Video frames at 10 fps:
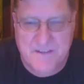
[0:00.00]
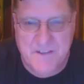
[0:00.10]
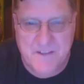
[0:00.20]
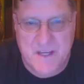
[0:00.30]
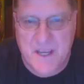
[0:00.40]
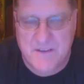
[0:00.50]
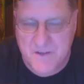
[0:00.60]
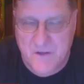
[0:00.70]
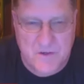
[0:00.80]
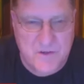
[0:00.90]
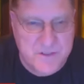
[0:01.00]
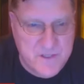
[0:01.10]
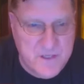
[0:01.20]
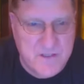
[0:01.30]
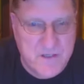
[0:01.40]
ICC has no
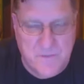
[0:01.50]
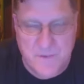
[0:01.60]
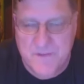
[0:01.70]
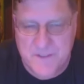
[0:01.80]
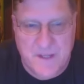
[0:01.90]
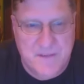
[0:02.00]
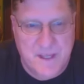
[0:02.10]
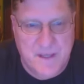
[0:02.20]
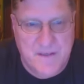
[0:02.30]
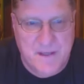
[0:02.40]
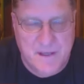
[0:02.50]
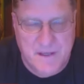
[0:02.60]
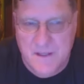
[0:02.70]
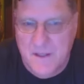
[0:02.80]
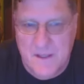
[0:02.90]
jurisdiction, and we've said that